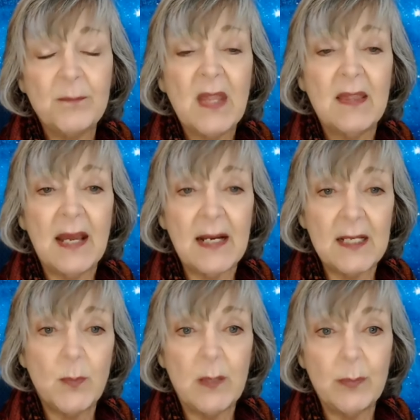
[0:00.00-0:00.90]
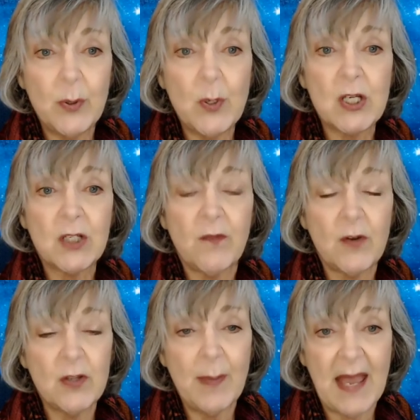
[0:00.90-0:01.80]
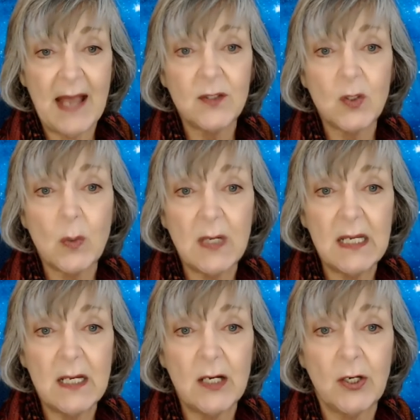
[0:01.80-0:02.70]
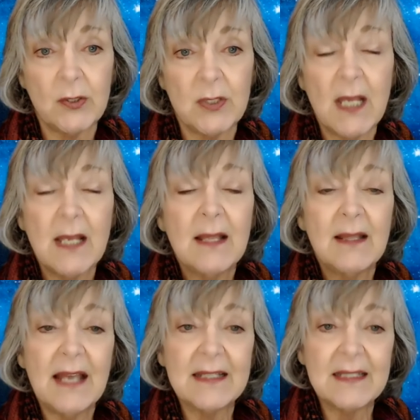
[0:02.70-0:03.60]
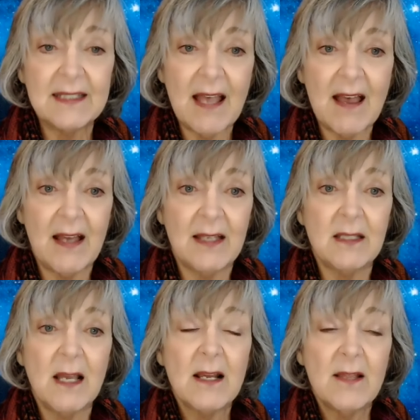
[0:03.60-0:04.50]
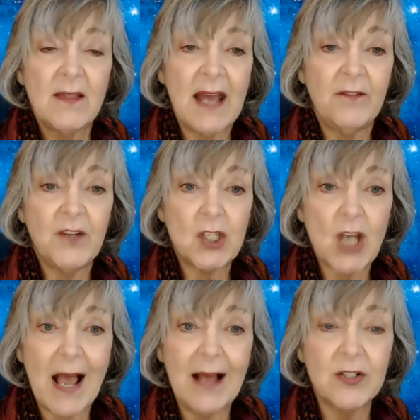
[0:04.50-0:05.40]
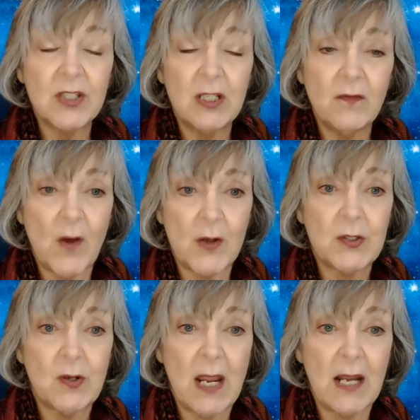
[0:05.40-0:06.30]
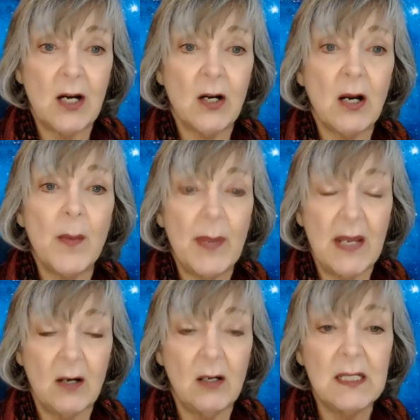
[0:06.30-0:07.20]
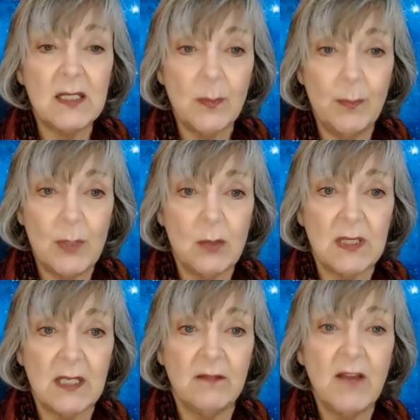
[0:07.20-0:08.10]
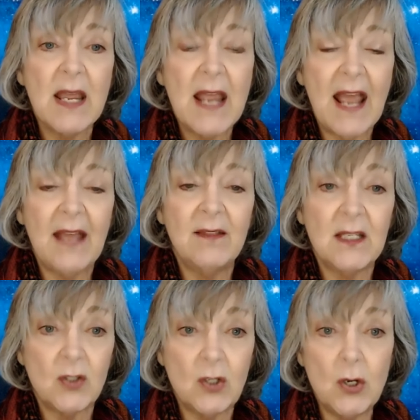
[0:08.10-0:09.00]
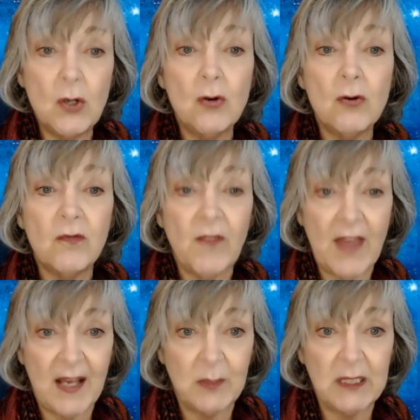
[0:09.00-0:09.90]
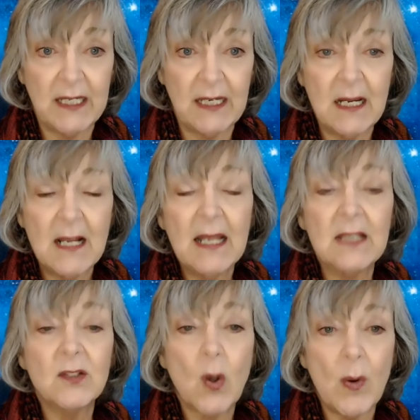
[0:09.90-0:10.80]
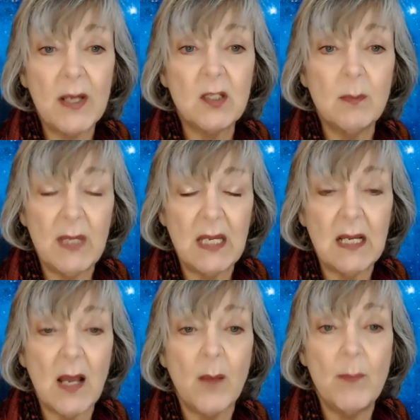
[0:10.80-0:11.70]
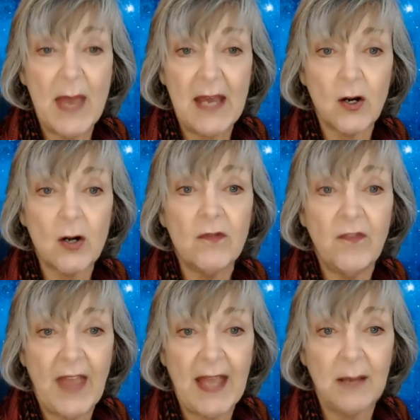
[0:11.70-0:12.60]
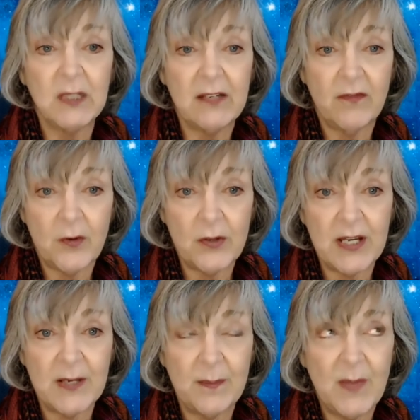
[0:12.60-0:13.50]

that has been pushed for the past 20 years that says that if a child is in foster care, a parent is abusive, and this new family is going to be a better family for them.